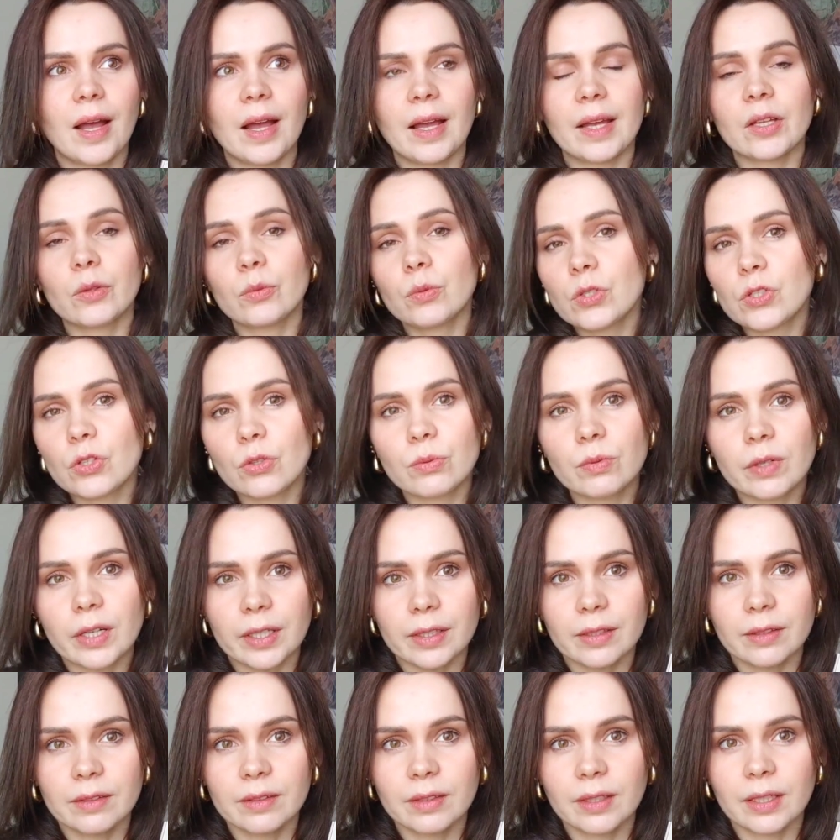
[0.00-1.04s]
It was
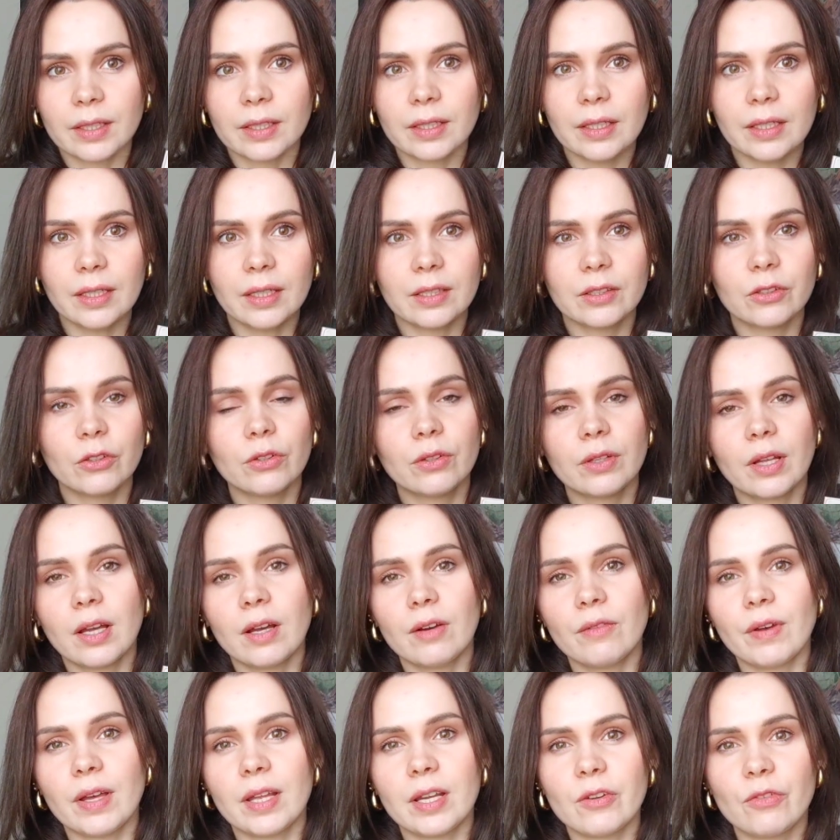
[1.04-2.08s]
alright. I don't
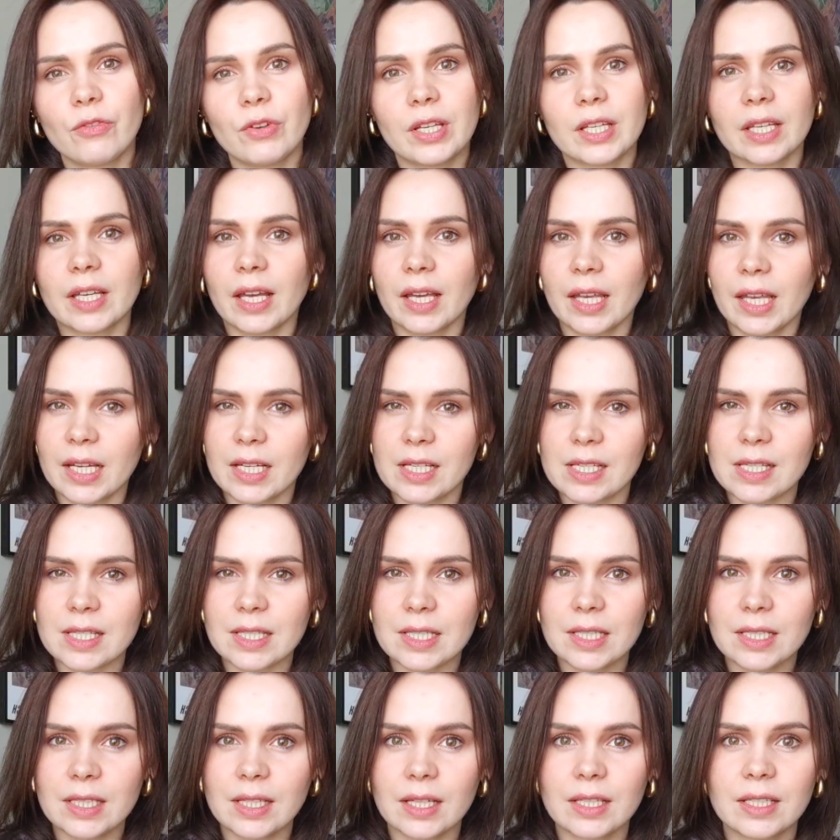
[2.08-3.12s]
have anything
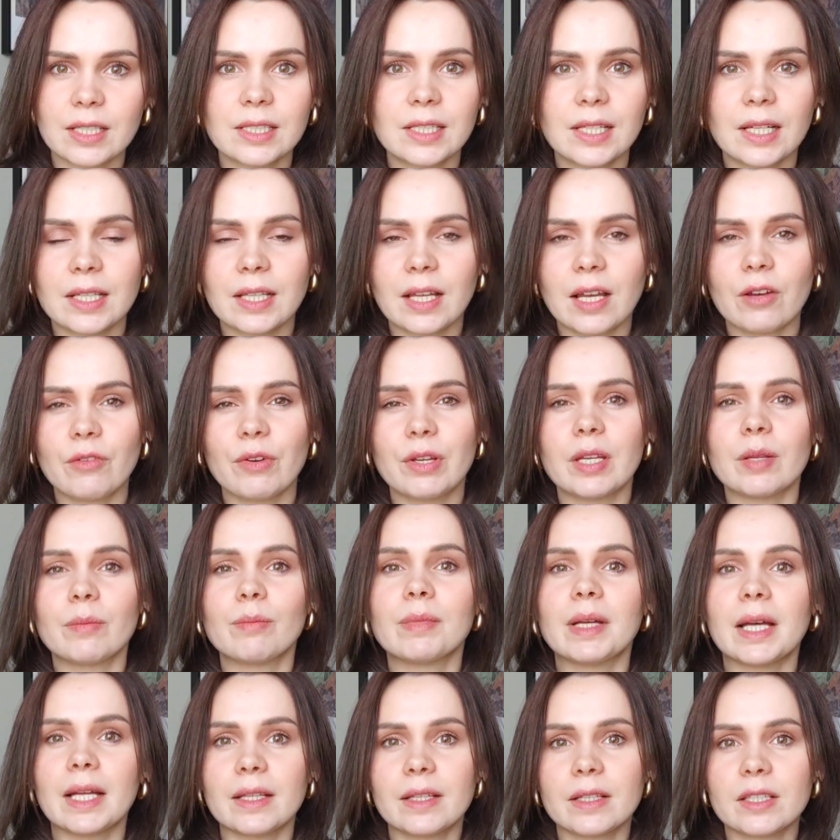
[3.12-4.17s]
against it. I did not have any
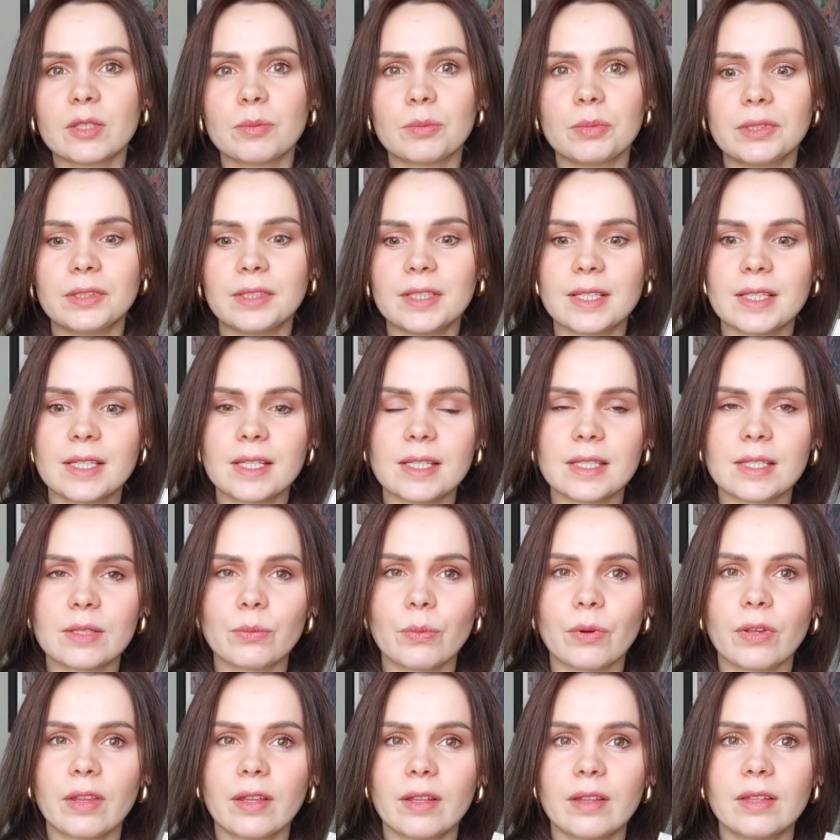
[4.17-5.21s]
bad experiences
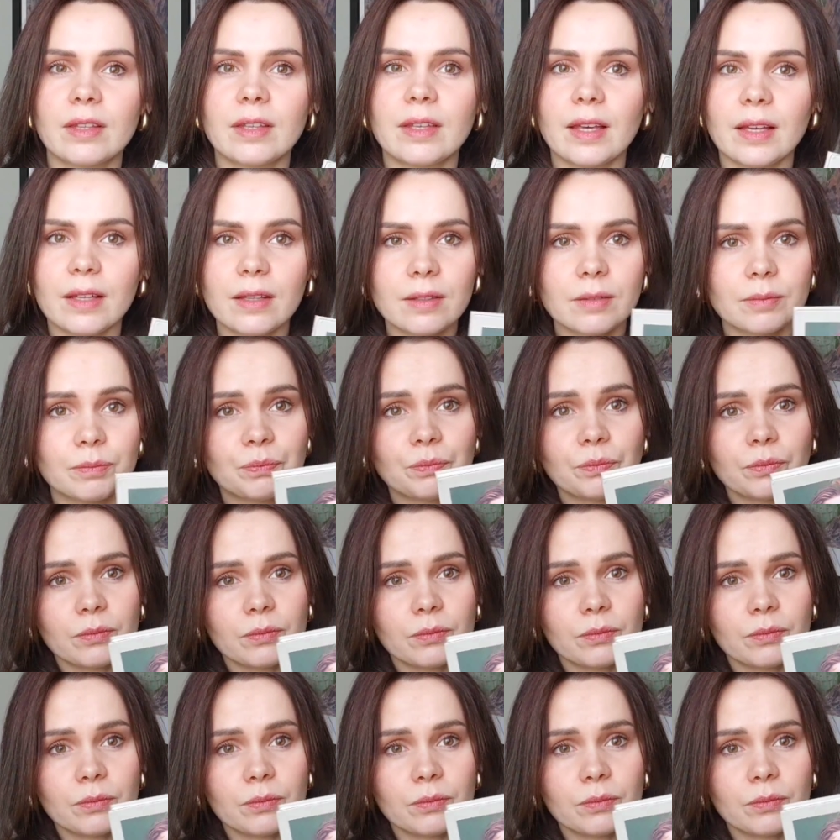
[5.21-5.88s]
with it yet.